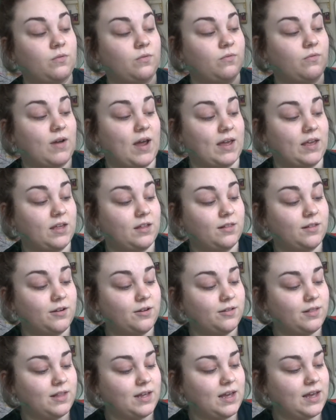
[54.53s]

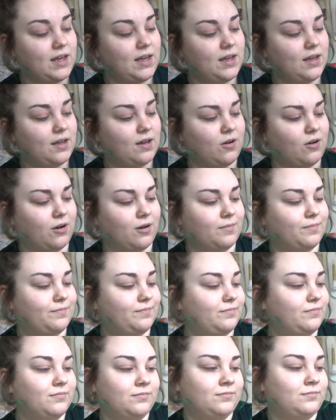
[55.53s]
regularly, or
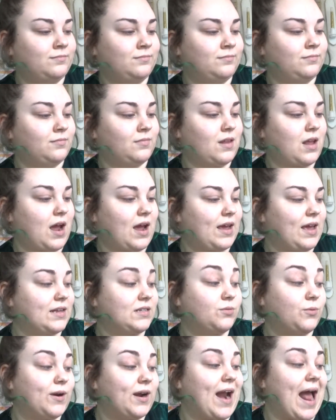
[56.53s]
I guess
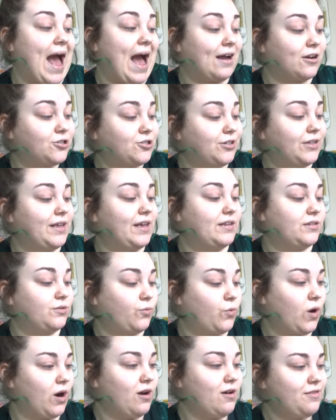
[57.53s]
what it actually is
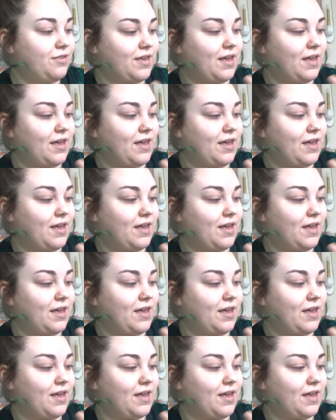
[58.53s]
worth,